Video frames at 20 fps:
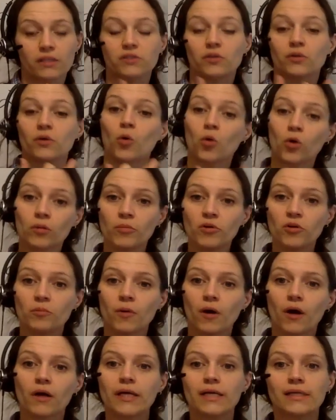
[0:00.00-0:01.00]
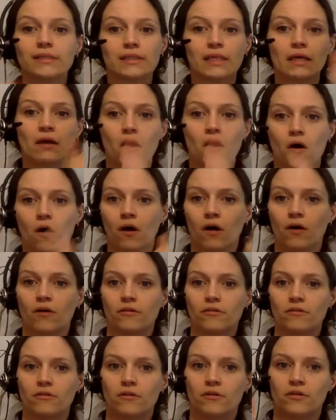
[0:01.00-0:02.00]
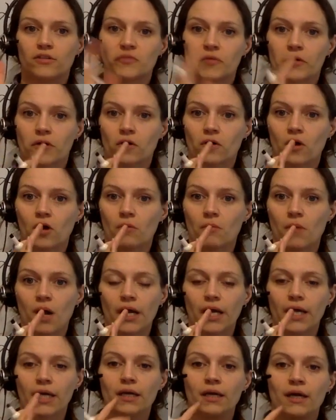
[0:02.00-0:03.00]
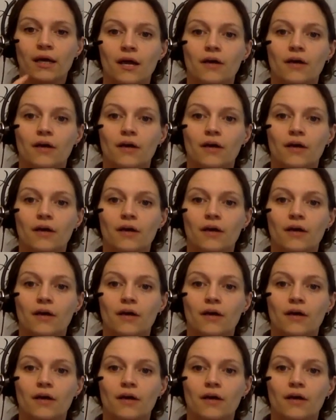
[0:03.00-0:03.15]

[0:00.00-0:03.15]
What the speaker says: So the orbital part is the R spherical harmonic.